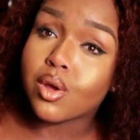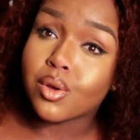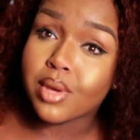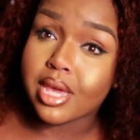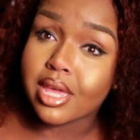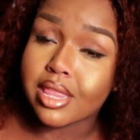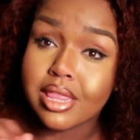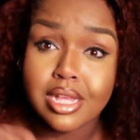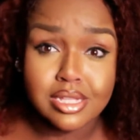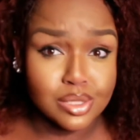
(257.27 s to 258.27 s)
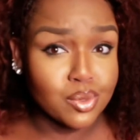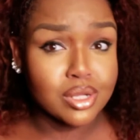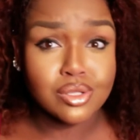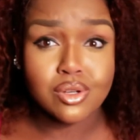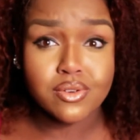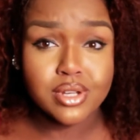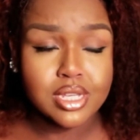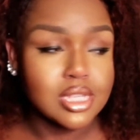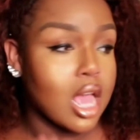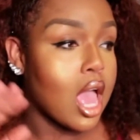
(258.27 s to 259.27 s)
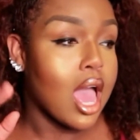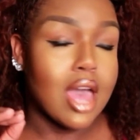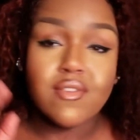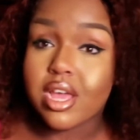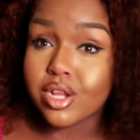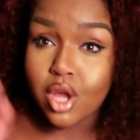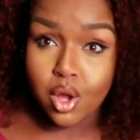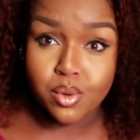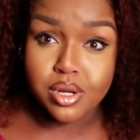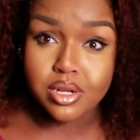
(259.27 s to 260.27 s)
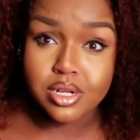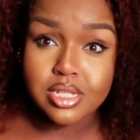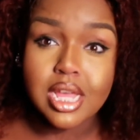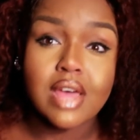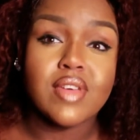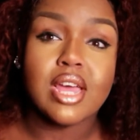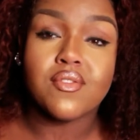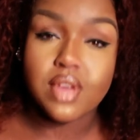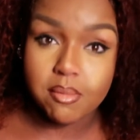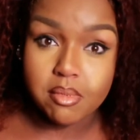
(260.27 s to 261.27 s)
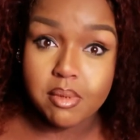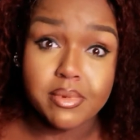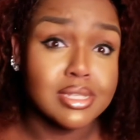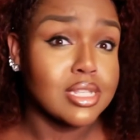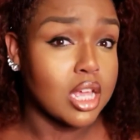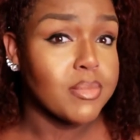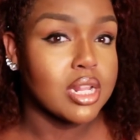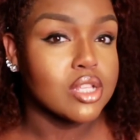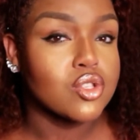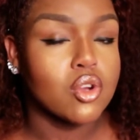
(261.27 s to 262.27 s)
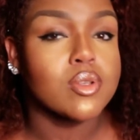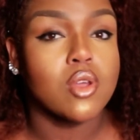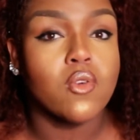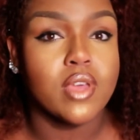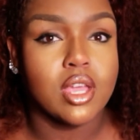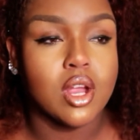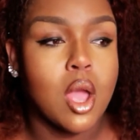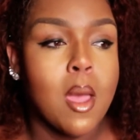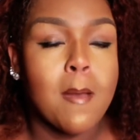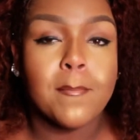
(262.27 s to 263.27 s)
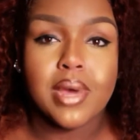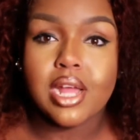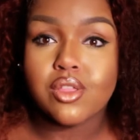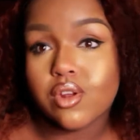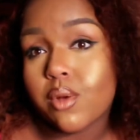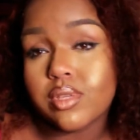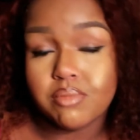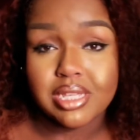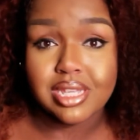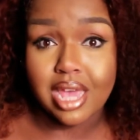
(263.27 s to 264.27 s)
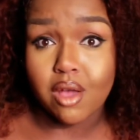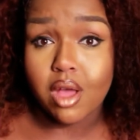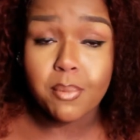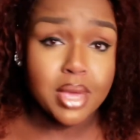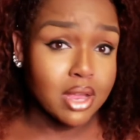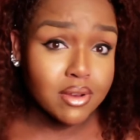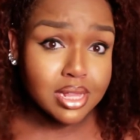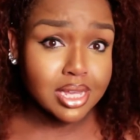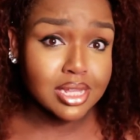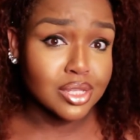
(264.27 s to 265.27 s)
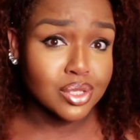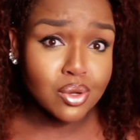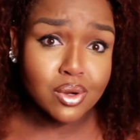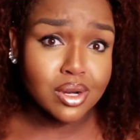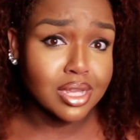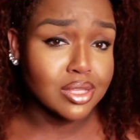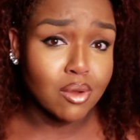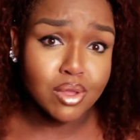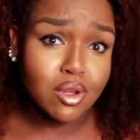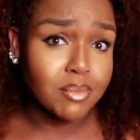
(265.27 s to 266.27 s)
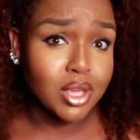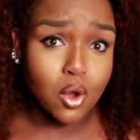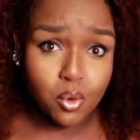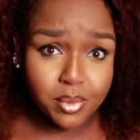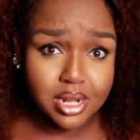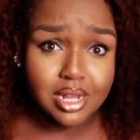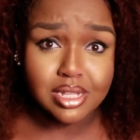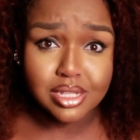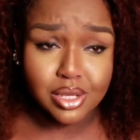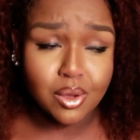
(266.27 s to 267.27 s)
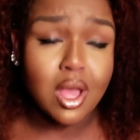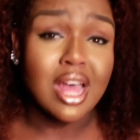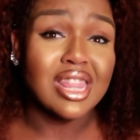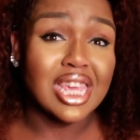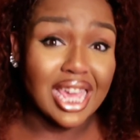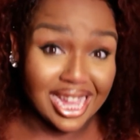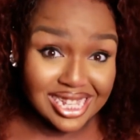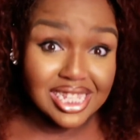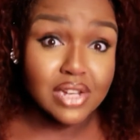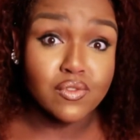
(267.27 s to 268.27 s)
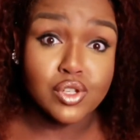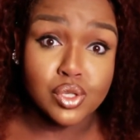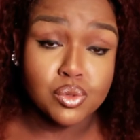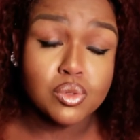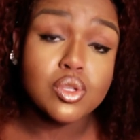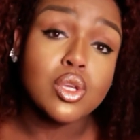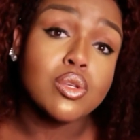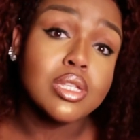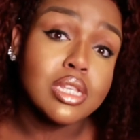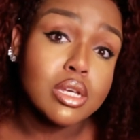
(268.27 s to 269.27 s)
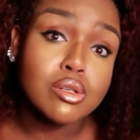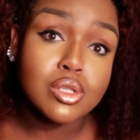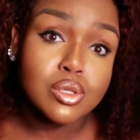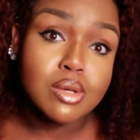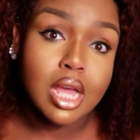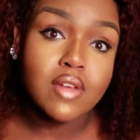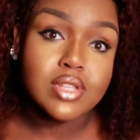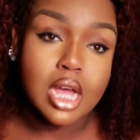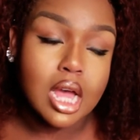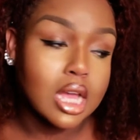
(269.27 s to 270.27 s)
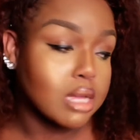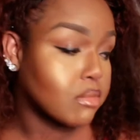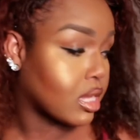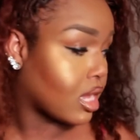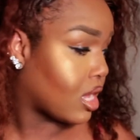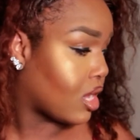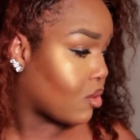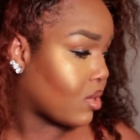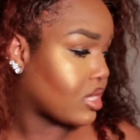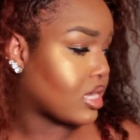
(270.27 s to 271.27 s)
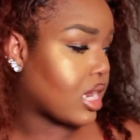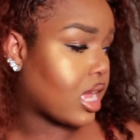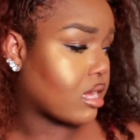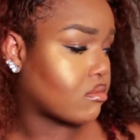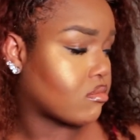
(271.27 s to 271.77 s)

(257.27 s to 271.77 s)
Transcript: wait, this is where the store is? I've had coworkers, I've had family members tell me that the store is over here, but I thought I was missing out. Apparently, the store is only going to be open until the end of June, so you still do have time. What's today?